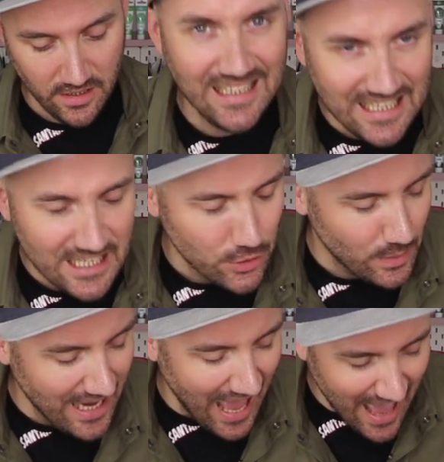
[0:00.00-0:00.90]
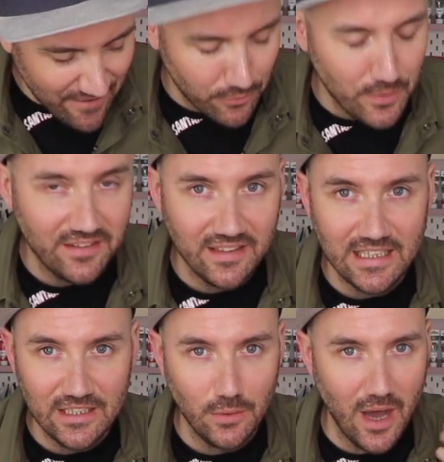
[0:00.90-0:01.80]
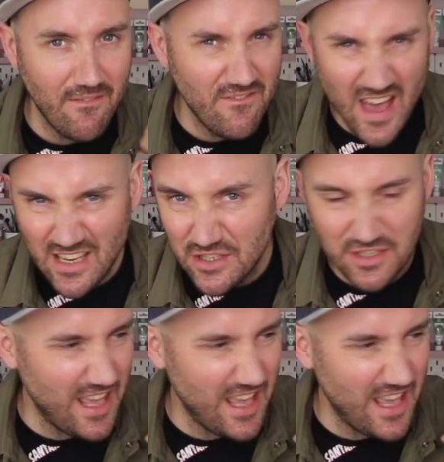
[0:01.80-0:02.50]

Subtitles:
Literally every single event,